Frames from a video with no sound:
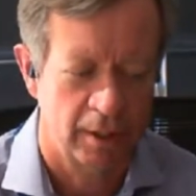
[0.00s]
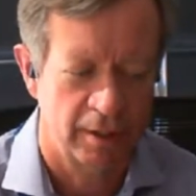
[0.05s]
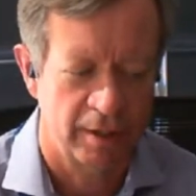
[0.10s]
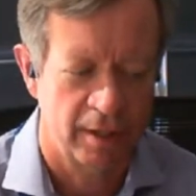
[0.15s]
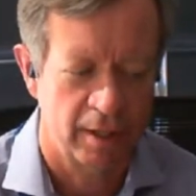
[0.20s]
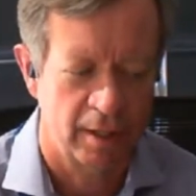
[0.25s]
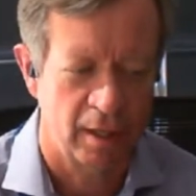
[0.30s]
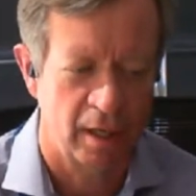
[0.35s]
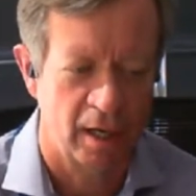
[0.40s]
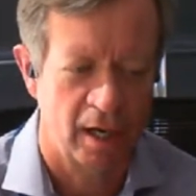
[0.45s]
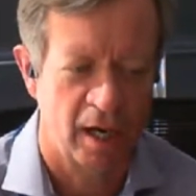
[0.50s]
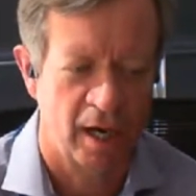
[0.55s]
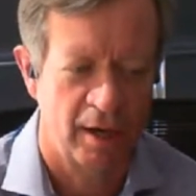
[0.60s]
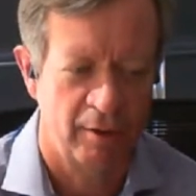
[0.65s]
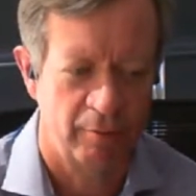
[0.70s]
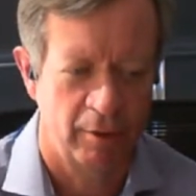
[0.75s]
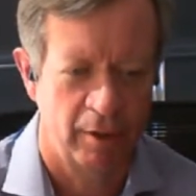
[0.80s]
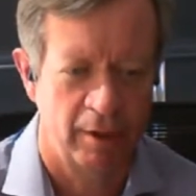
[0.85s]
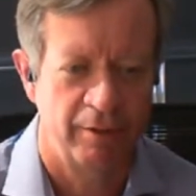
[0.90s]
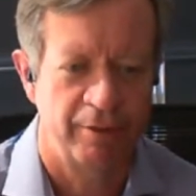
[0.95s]
And then
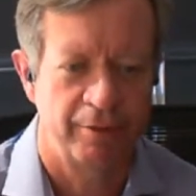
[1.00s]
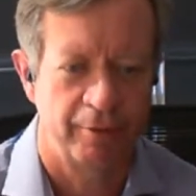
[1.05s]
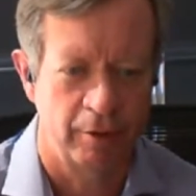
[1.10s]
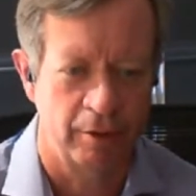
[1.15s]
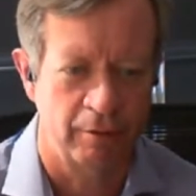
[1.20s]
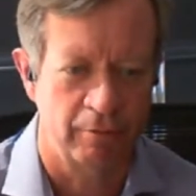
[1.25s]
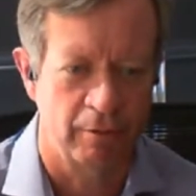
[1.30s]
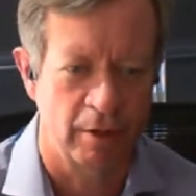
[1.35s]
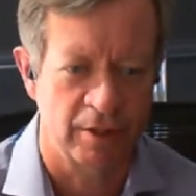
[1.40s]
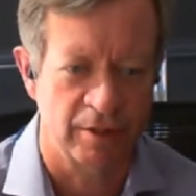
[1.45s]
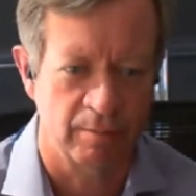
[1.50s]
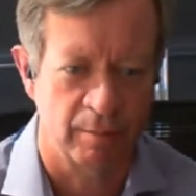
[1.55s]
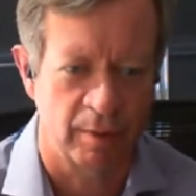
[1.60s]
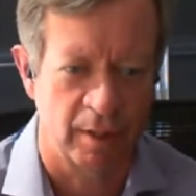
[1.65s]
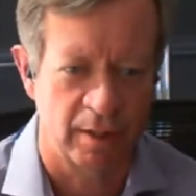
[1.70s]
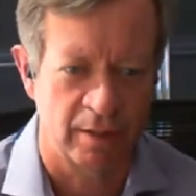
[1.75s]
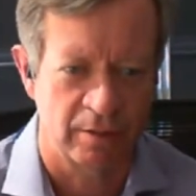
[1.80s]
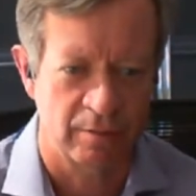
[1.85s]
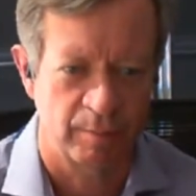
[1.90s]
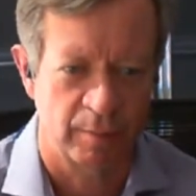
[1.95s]
I read 30
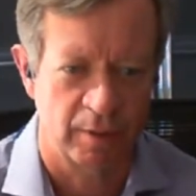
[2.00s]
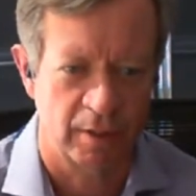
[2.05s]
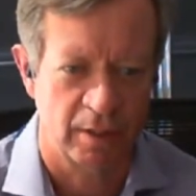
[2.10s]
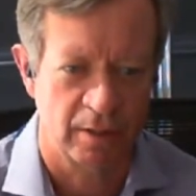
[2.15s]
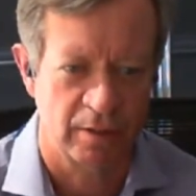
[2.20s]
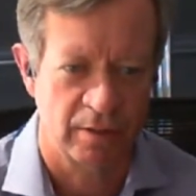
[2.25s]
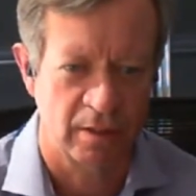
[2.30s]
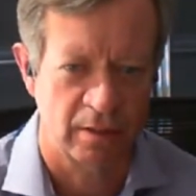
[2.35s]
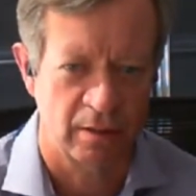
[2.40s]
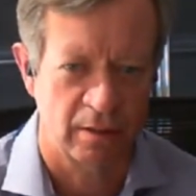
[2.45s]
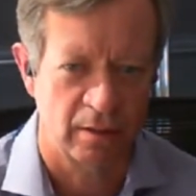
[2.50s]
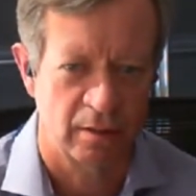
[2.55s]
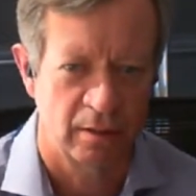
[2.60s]
resumes because,